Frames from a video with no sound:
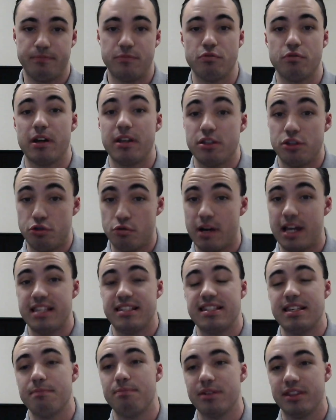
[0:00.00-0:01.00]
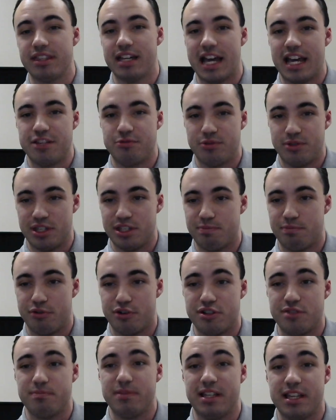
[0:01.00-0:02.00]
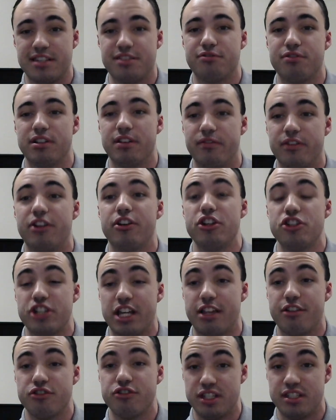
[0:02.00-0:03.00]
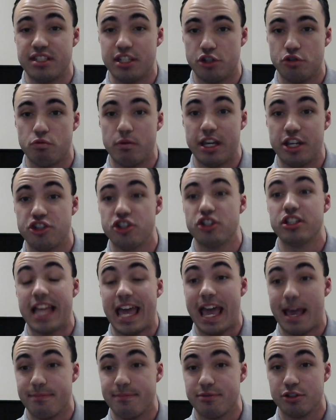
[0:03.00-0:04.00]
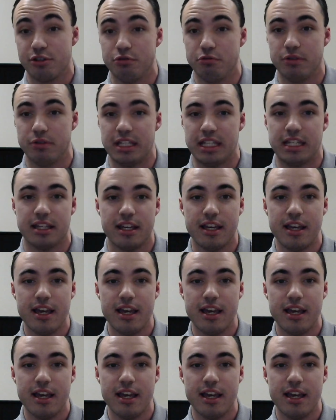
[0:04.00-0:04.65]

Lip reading: do I sympathize with this person because they're in a very challenging situation? Absolutely.